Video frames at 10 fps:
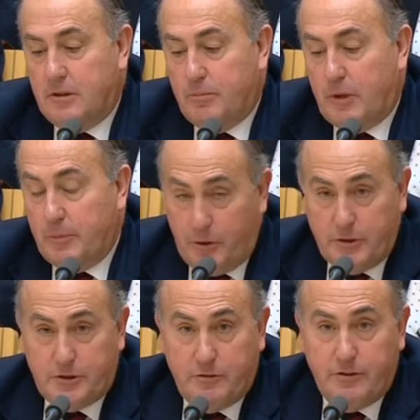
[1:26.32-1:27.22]
My
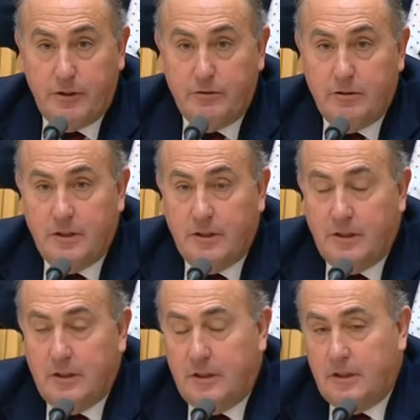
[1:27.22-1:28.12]
personal view
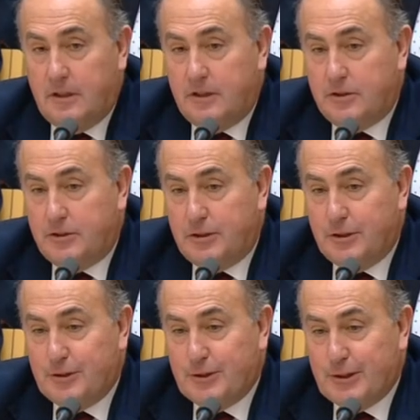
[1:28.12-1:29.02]
is
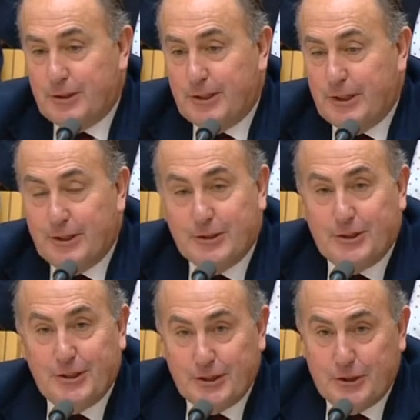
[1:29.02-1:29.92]
that it is
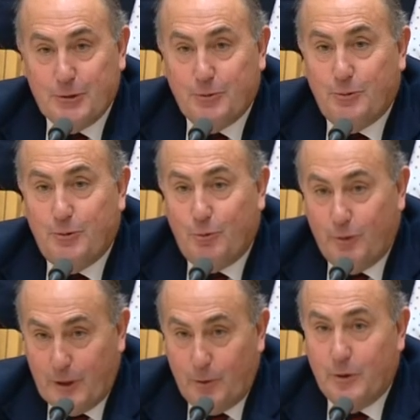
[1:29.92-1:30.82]
an issue
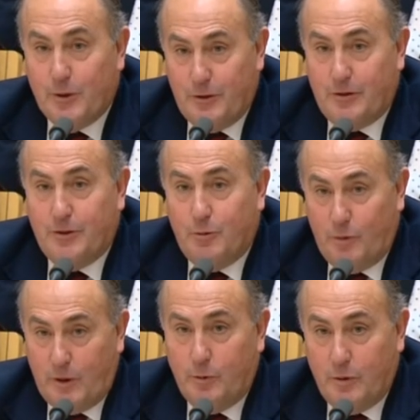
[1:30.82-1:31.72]
well worth
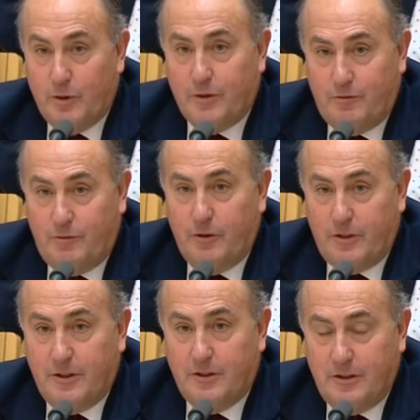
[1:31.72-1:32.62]

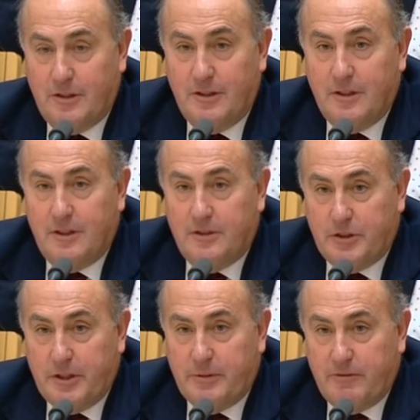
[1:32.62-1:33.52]
further
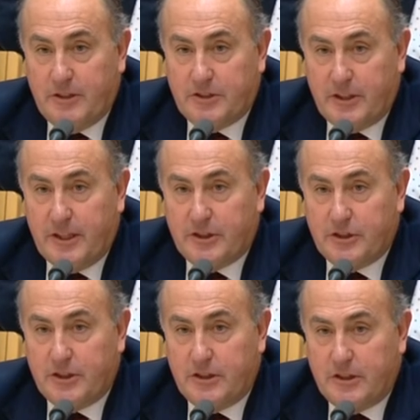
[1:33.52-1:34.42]
deep
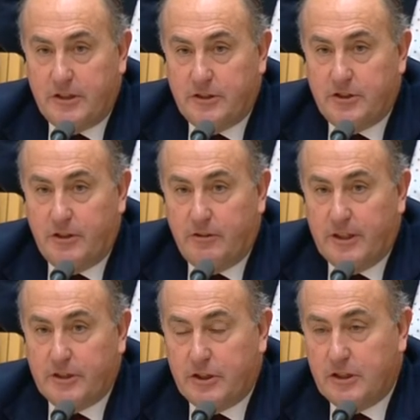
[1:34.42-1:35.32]
investigation and
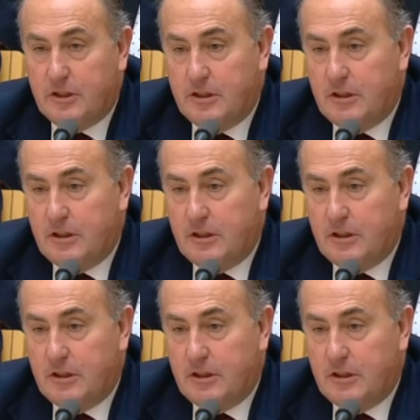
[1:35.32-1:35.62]
consideration.